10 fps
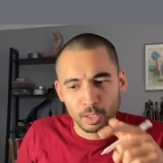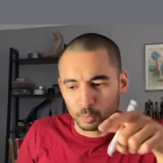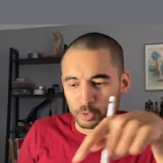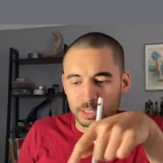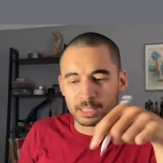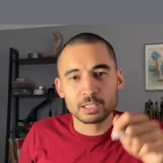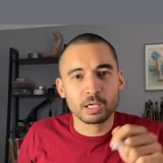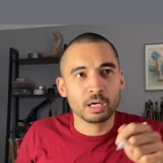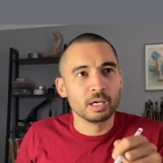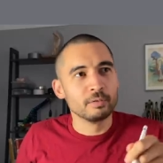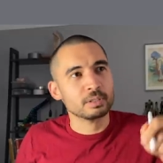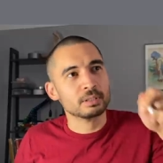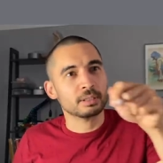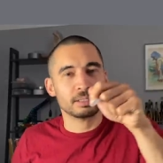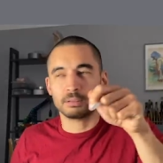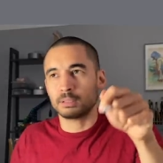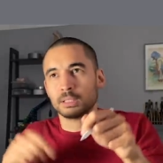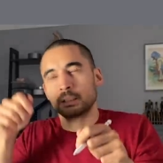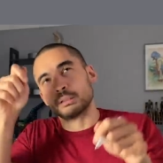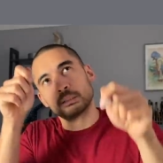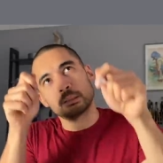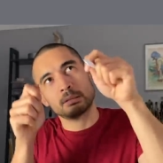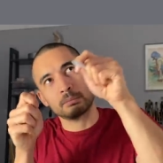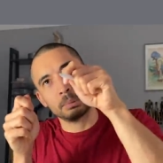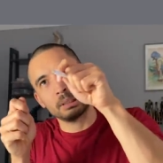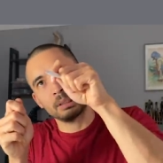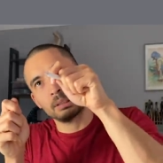Whereas these curves, it's like, okay, it turns a bit like